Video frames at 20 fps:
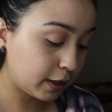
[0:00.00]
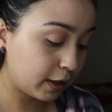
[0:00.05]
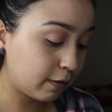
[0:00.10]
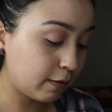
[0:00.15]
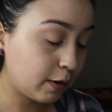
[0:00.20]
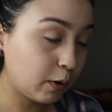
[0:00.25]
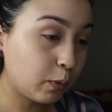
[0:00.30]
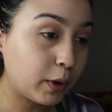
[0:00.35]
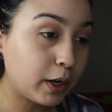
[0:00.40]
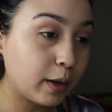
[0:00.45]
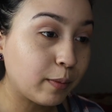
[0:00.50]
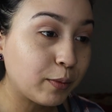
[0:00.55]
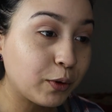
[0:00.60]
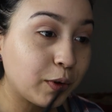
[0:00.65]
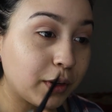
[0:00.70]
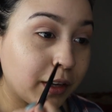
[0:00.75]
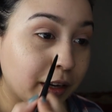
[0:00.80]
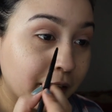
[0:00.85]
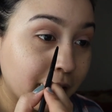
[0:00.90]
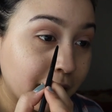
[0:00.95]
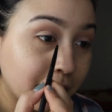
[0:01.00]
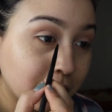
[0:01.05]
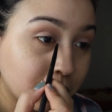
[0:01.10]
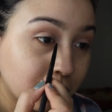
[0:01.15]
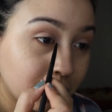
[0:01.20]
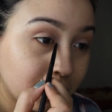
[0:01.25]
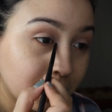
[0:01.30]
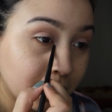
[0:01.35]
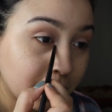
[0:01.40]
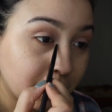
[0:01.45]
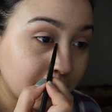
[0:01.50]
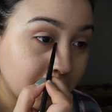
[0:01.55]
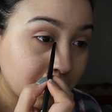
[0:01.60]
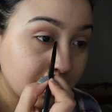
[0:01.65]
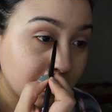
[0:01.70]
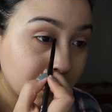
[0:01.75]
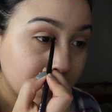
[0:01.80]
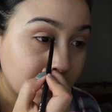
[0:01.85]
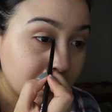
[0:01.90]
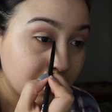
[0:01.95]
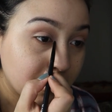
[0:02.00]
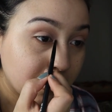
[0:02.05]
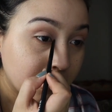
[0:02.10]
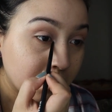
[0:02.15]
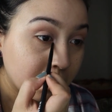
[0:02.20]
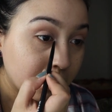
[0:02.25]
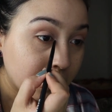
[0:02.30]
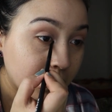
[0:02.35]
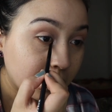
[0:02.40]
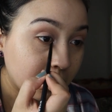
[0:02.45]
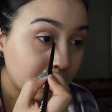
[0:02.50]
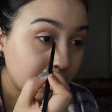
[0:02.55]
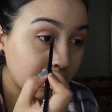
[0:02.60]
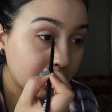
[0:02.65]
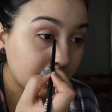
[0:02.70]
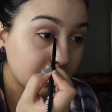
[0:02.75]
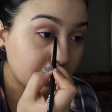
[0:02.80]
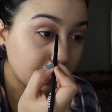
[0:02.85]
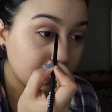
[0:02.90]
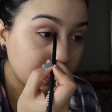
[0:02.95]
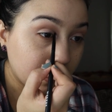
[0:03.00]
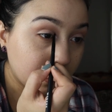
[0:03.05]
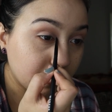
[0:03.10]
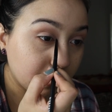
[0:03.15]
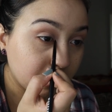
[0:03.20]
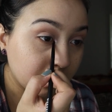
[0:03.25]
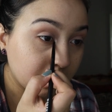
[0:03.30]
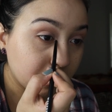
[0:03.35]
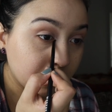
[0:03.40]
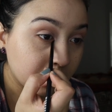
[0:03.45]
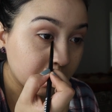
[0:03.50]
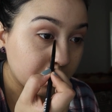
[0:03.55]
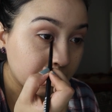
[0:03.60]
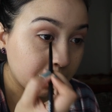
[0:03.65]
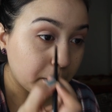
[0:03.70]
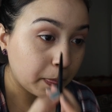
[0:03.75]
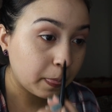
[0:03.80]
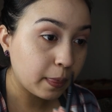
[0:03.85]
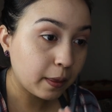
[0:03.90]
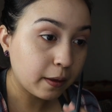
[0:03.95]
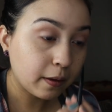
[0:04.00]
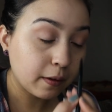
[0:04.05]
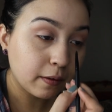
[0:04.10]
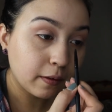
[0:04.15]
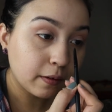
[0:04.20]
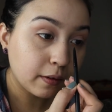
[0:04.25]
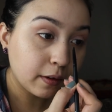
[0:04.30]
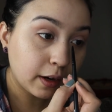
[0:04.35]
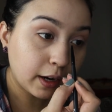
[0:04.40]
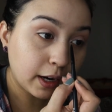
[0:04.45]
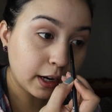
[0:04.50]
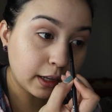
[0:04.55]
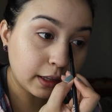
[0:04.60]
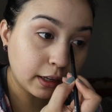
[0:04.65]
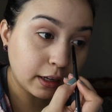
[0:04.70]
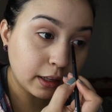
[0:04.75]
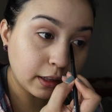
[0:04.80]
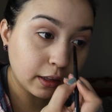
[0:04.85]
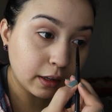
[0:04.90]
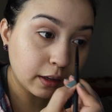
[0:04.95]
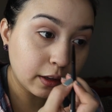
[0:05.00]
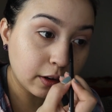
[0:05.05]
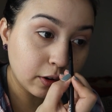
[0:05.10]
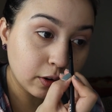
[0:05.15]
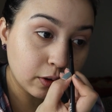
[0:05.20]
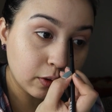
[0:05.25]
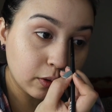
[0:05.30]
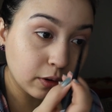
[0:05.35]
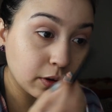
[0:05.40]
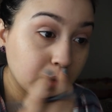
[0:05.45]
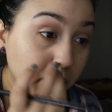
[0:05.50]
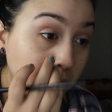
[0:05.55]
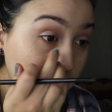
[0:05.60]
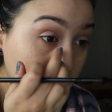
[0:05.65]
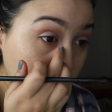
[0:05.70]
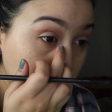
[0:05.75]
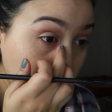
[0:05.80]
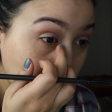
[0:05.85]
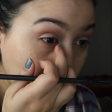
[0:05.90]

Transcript: even when I'm doing a natural look, I love highlighting the inner corner.